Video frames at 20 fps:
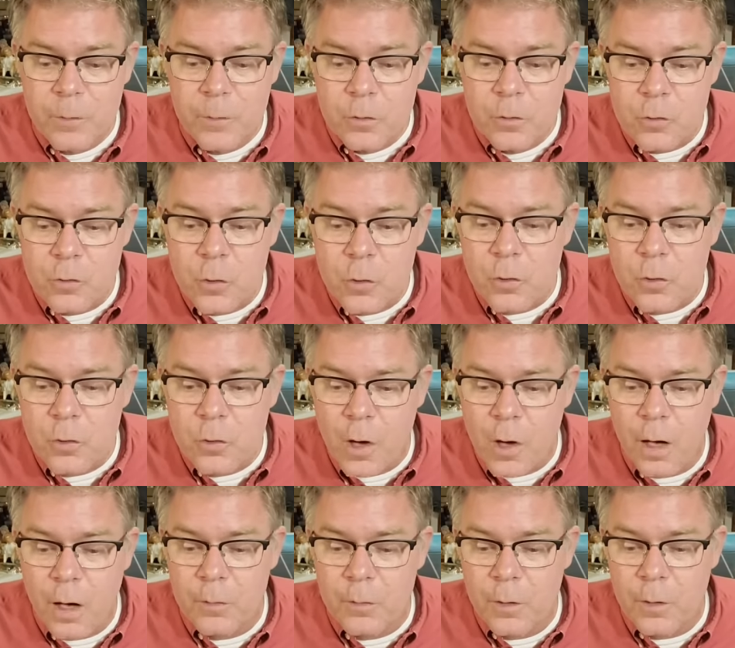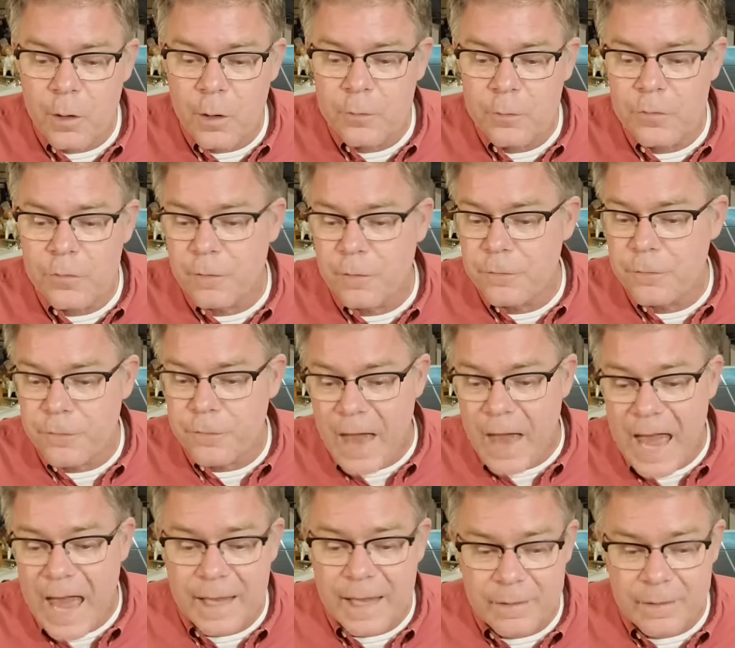Two cartloads of
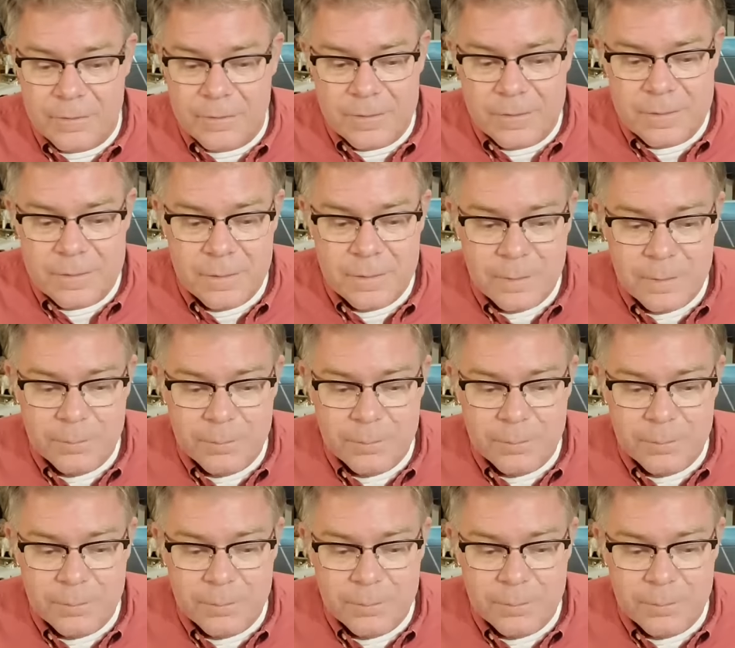faggots.